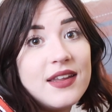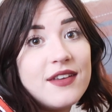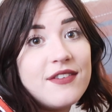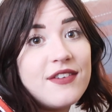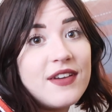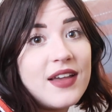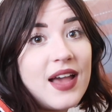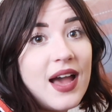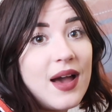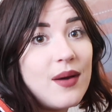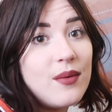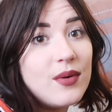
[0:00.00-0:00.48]
If
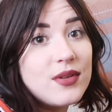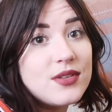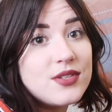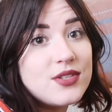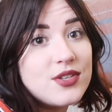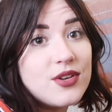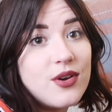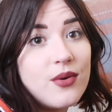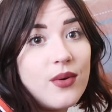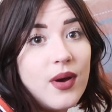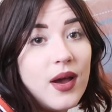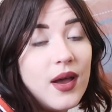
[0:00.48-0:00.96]
a cat
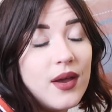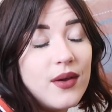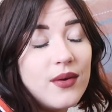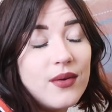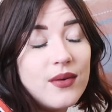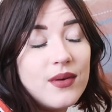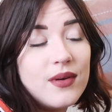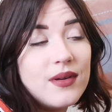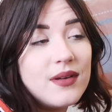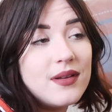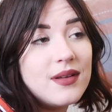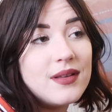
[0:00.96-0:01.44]
wants to go
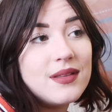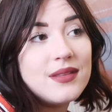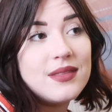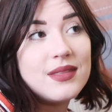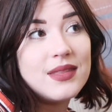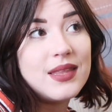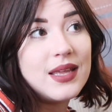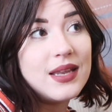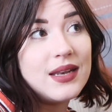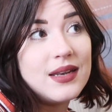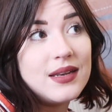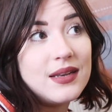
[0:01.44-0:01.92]
out,
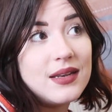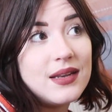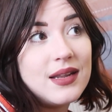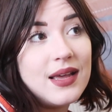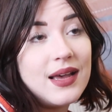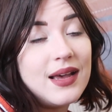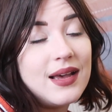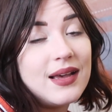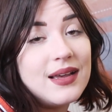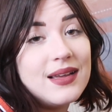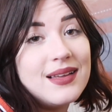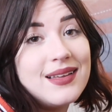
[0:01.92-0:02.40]
then
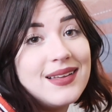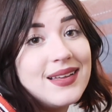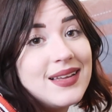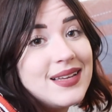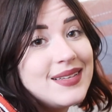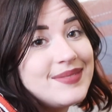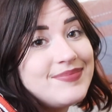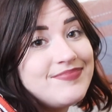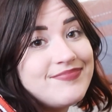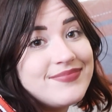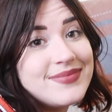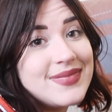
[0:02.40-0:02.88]

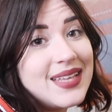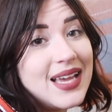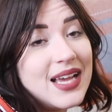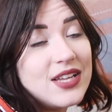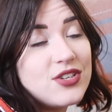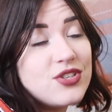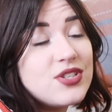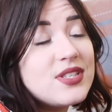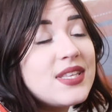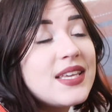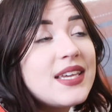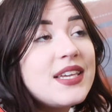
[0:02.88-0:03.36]

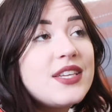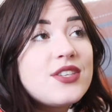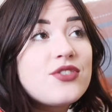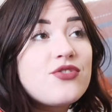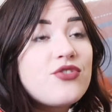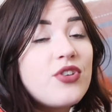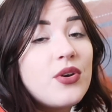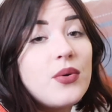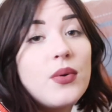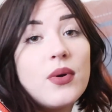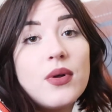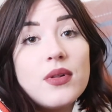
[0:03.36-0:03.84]
I just think it's
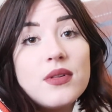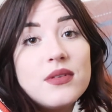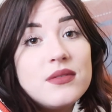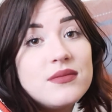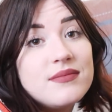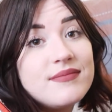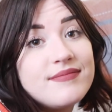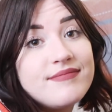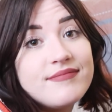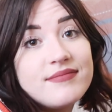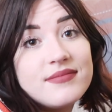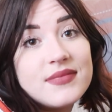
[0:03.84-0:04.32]
cruel
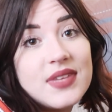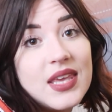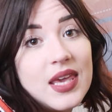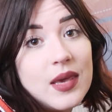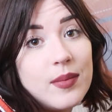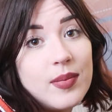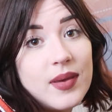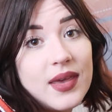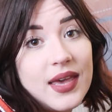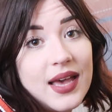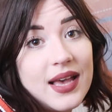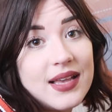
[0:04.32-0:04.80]

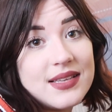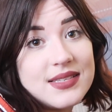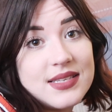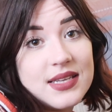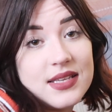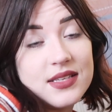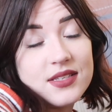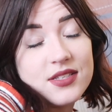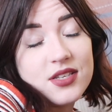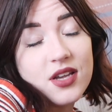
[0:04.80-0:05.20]
keeping cats in.